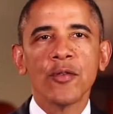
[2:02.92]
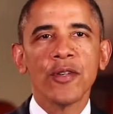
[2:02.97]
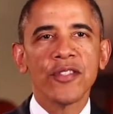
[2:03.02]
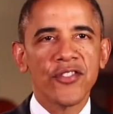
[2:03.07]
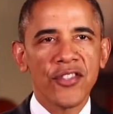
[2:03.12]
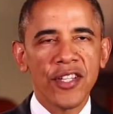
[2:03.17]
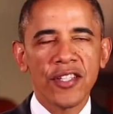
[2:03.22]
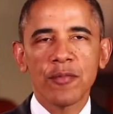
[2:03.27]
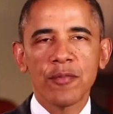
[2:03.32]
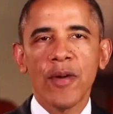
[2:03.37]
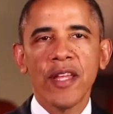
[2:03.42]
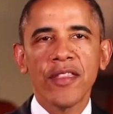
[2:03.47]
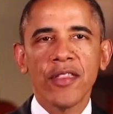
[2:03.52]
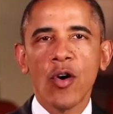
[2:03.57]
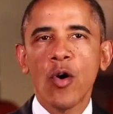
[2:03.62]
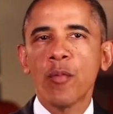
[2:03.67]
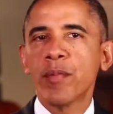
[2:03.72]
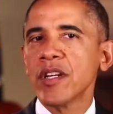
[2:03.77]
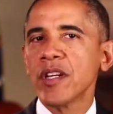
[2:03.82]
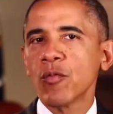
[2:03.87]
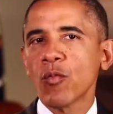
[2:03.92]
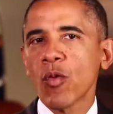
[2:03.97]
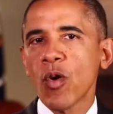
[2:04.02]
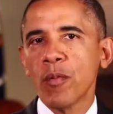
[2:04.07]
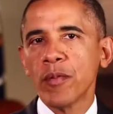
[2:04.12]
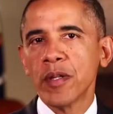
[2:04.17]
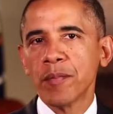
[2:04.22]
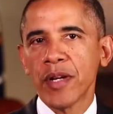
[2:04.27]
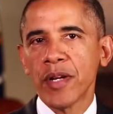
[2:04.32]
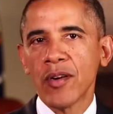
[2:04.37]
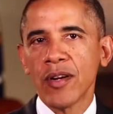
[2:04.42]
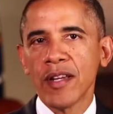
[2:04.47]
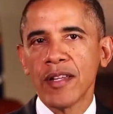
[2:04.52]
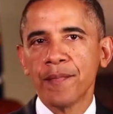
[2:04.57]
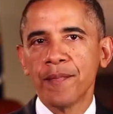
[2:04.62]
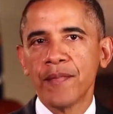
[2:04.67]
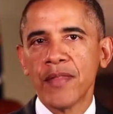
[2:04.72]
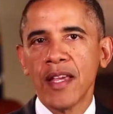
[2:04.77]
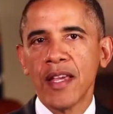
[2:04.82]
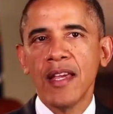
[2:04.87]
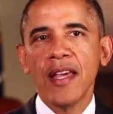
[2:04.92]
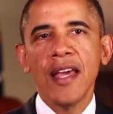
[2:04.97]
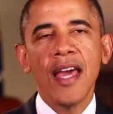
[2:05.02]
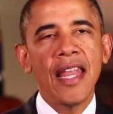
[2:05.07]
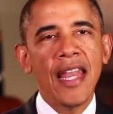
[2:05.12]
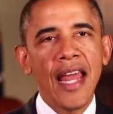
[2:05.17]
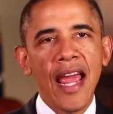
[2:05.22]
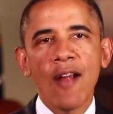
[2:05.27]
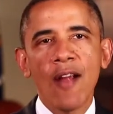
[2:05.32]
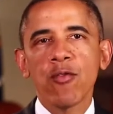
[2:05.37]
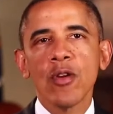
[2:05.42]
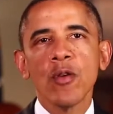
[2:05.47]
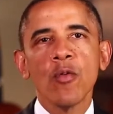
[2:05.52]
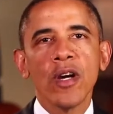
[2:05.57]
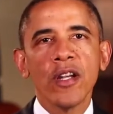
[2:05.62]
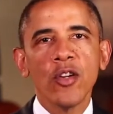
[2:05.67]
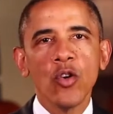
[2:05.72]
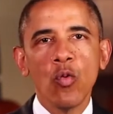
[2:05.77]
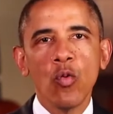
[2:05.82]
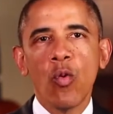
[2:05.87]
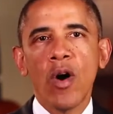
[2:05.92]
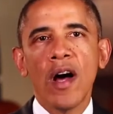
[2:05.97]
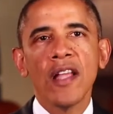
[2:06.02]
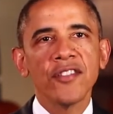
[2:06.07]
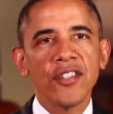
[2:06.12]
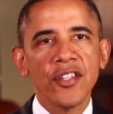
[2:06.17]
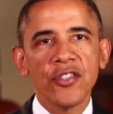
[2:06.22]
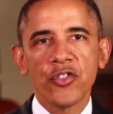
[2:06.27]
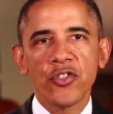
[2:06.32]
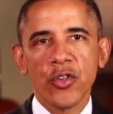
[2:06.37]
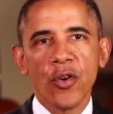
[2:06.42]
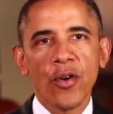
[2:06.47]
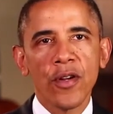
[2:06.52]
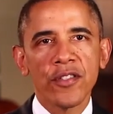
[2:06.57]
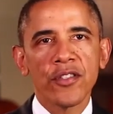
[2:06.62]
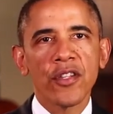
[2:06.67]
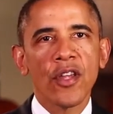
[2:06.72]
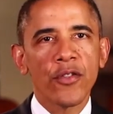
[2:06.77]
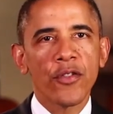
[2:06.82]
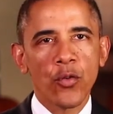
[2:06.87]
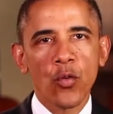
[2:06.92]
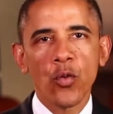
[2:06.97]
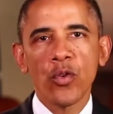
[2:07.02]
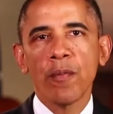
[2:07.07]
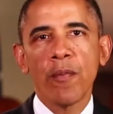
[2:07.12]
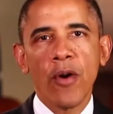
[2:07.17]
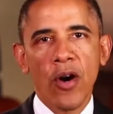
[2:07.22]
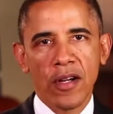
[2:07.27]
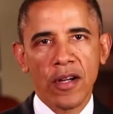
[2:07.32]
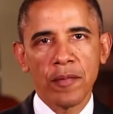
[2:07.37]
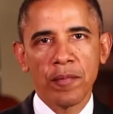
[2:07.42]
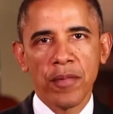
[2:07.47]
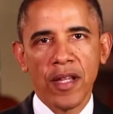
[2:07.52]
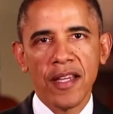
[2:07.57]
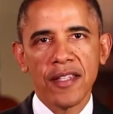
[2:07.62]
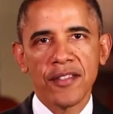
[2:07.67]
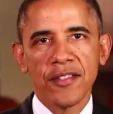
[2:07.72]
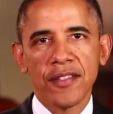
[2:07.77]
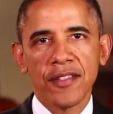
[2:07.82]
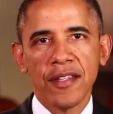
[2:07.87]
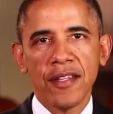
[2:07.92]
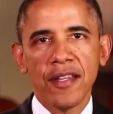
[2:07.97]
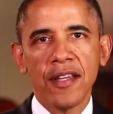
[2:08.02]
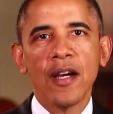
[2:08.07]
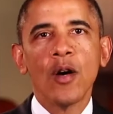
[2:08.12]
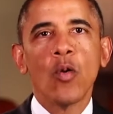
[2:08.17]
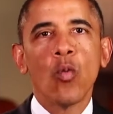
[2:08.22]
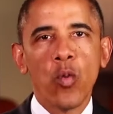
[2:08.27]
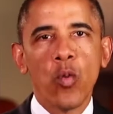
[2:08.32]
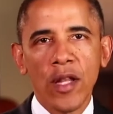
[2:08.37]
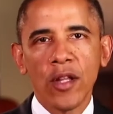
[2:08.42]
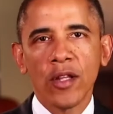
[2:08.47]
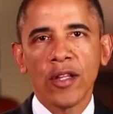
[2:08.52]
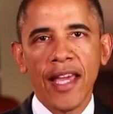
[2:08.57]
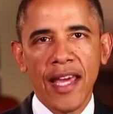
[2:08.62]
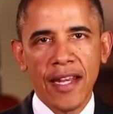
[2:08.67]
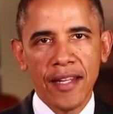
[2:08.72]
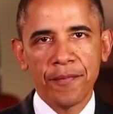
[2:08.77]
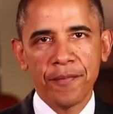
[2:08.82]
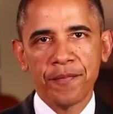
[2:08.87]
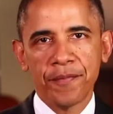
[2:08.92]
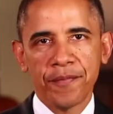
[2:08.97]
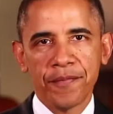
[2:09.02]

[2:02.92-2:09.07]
into a six month open enrollment period, and everyone who wants insurance through the marketplace will get it.